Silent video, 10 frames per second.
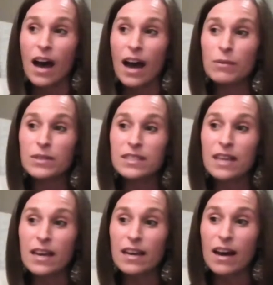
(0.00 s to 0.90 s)
I would
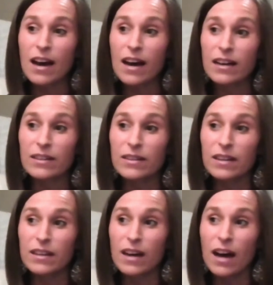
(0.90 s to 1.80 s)
say, uh,
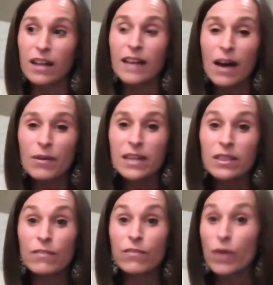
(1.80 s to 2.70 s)

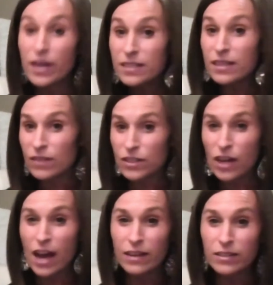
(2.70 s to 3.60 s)
allowing the voice of the
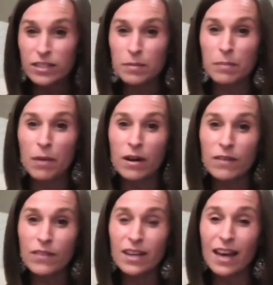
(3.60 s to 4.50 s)
child to be a part
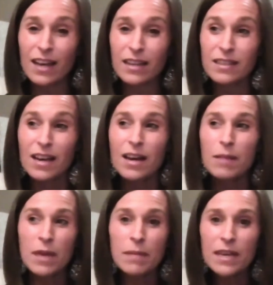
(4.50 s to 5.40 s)
of it, and
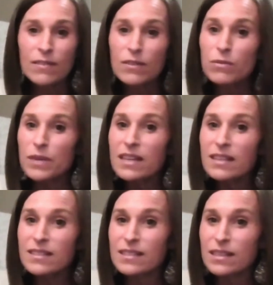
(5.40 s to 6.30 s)
maybe even
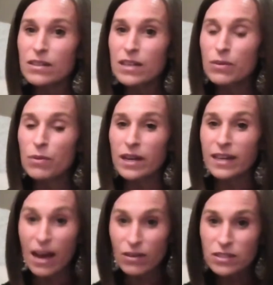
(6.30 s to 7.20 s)
reconsidering what
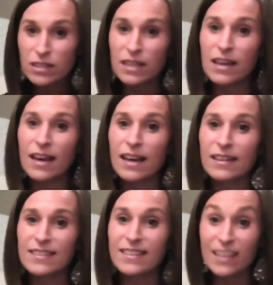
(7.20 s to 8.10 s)
counseling
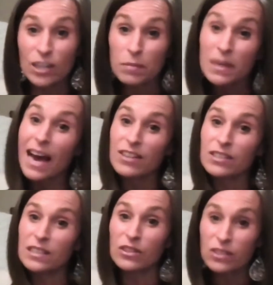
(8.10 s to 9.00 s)
and therapy
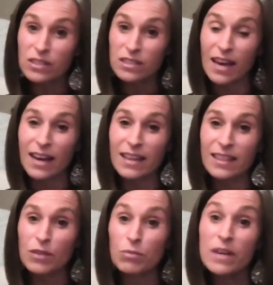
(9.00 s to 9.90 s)
actually looks like. I
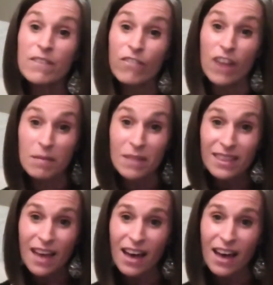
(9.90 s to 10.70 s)
think reframing